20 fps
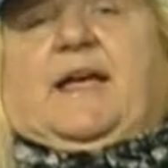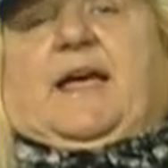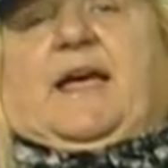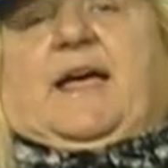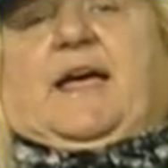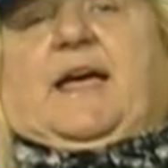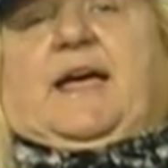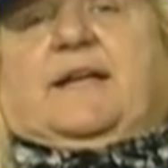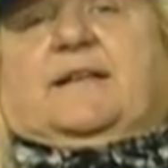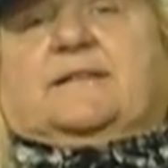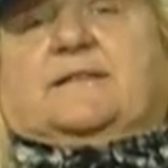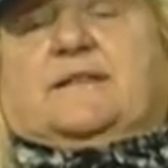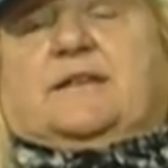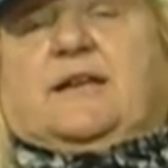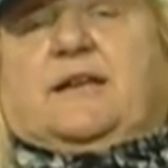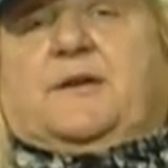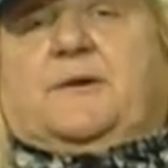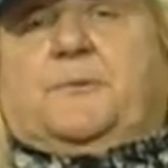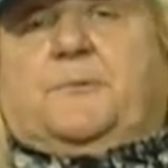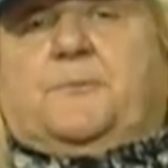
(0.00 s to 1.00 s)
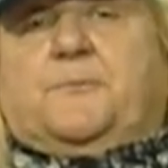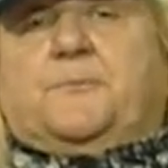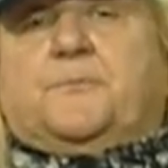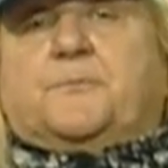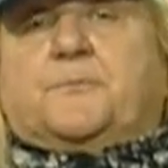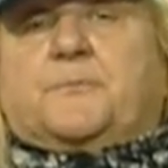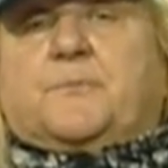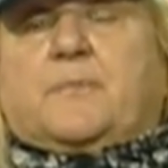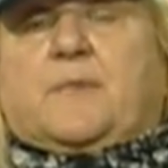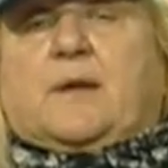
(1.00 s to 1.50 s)
And
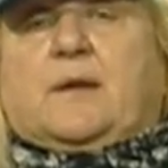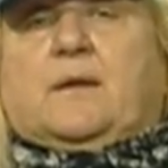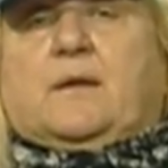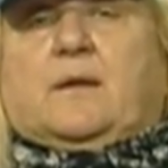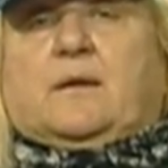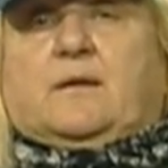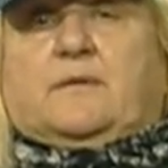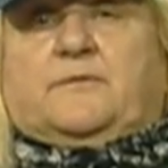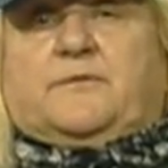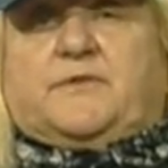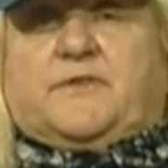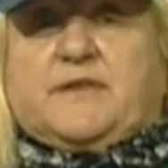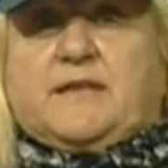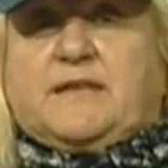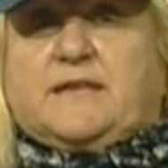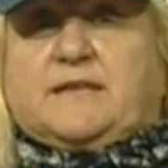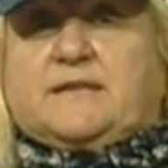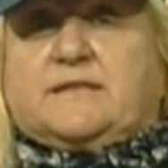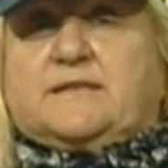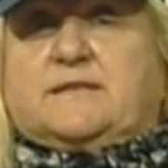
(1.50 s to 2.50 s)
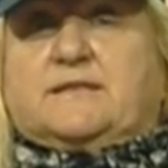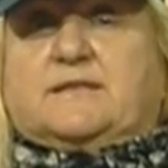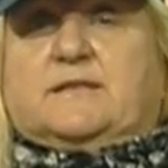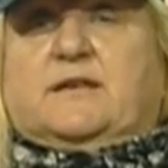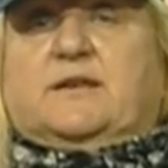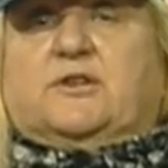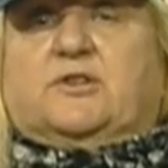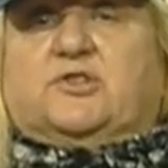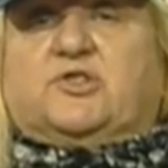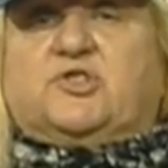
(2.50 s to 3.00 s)
this
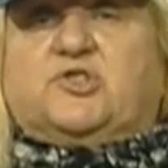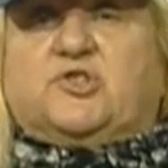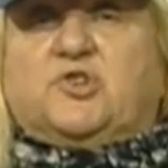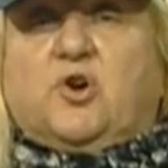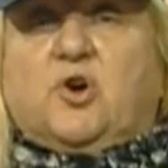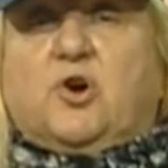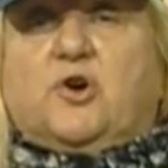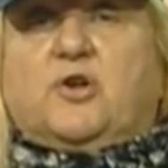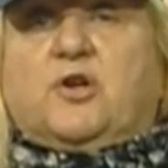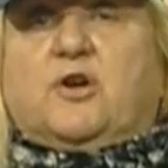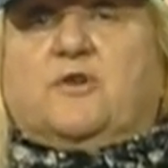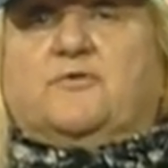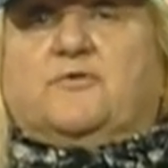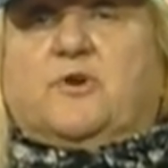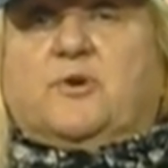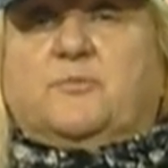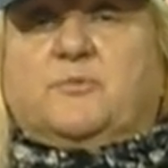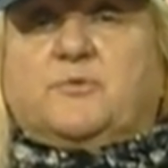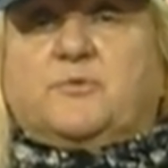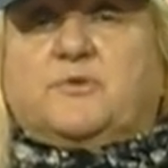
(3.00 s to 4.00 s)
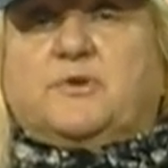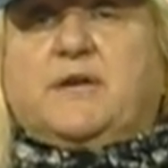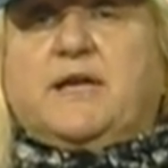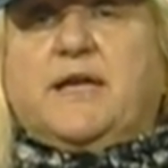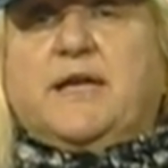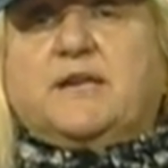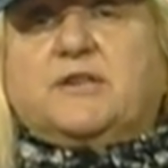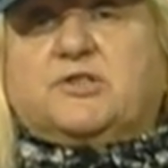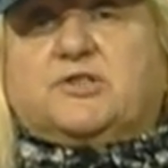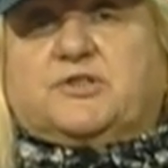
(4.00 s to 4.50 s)
joy of
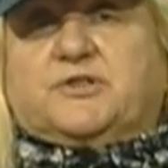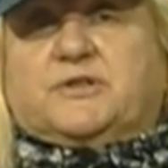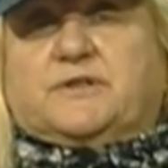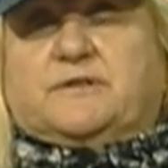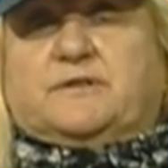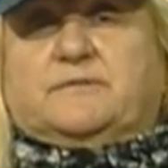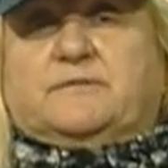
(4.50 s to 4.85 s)
communication